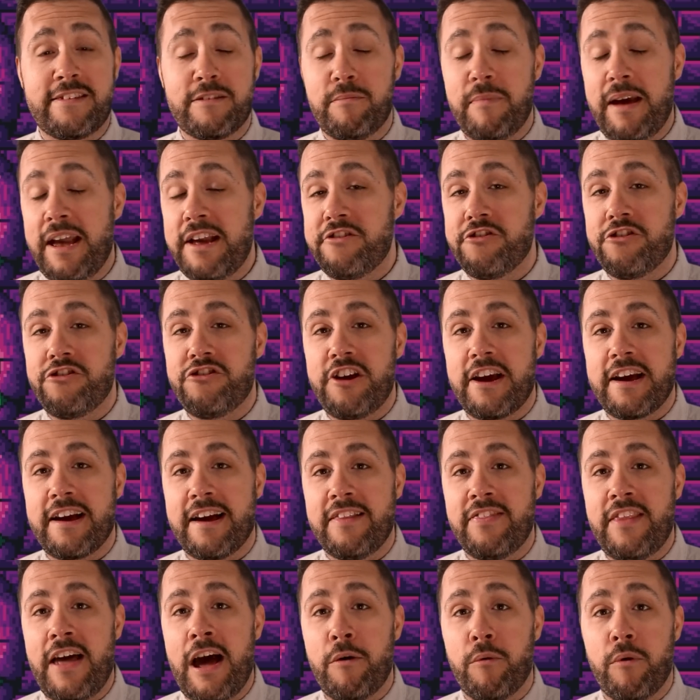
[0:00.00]
a major check
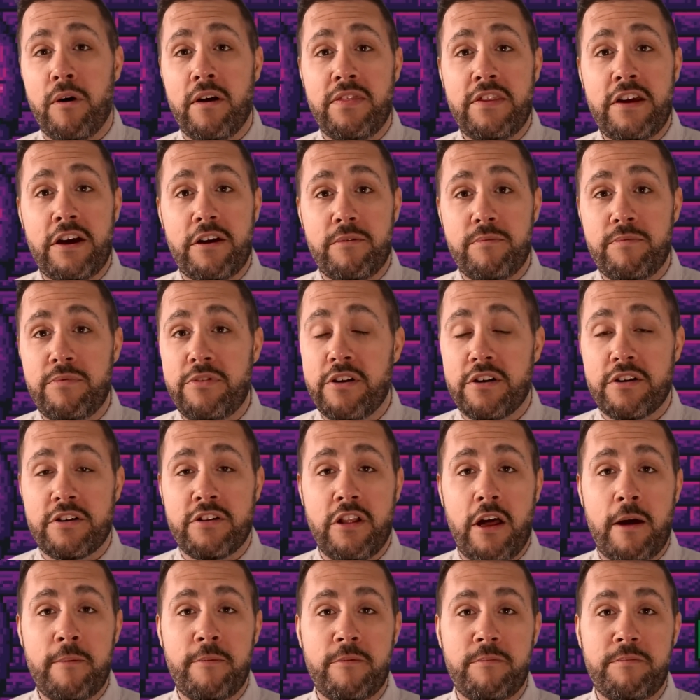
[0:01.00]
on that one. They're
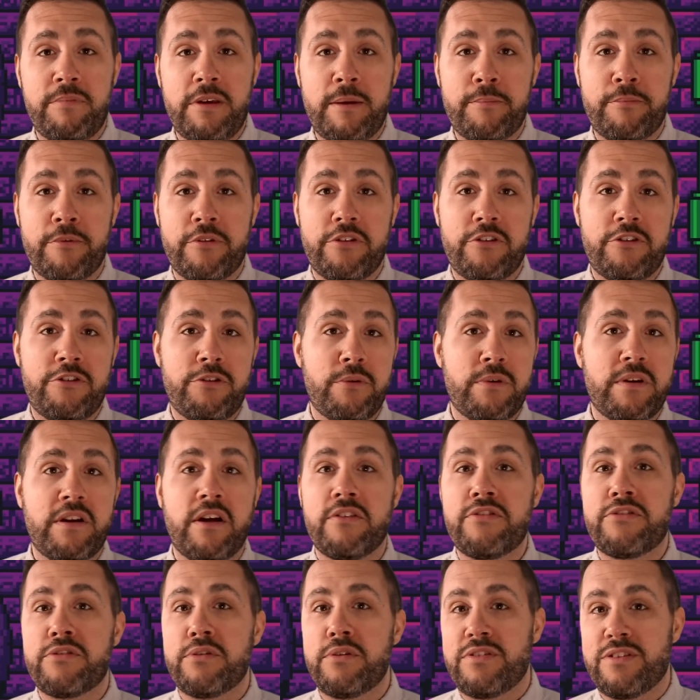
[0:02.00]
clubbing people, they're doing
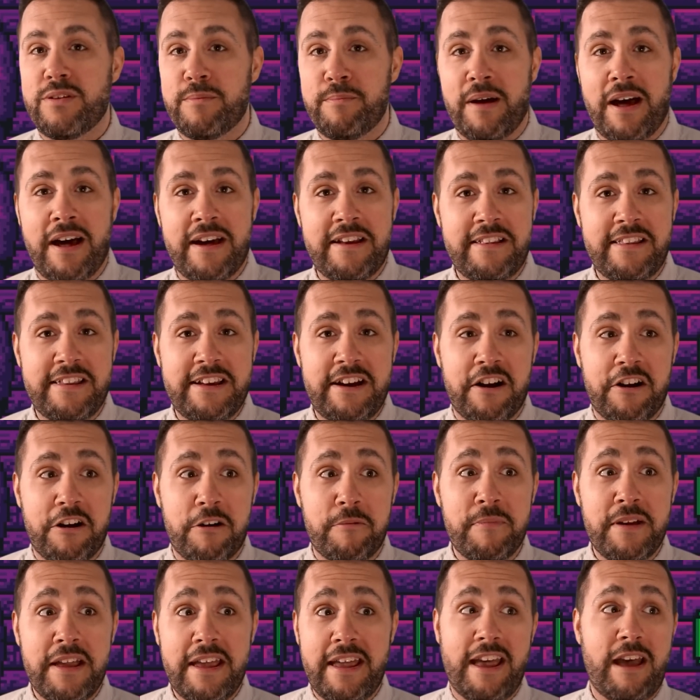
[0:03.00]
all sorts of bodily
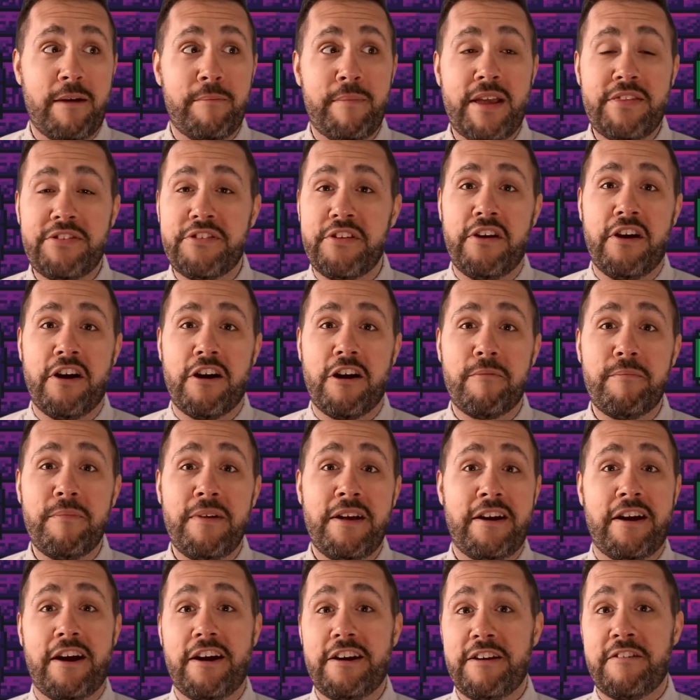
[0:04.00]
harm and mental harm.
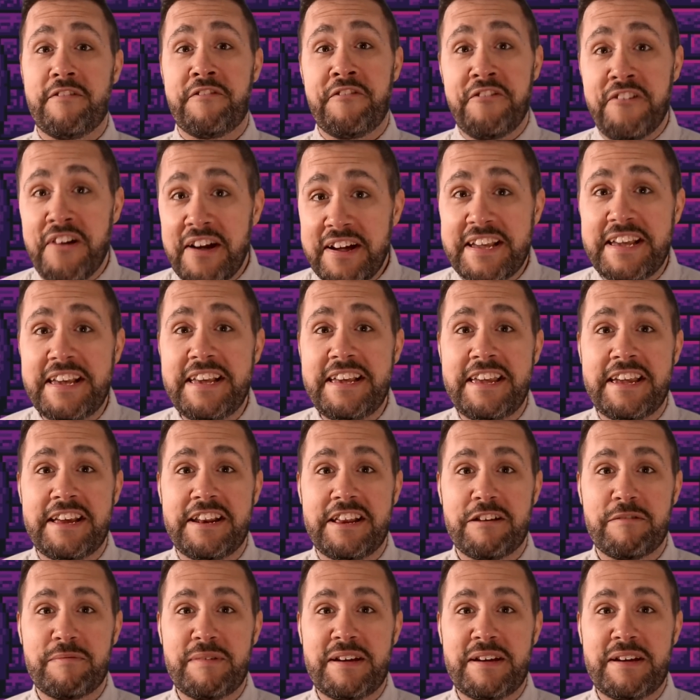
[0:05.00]
Are you fucking kidding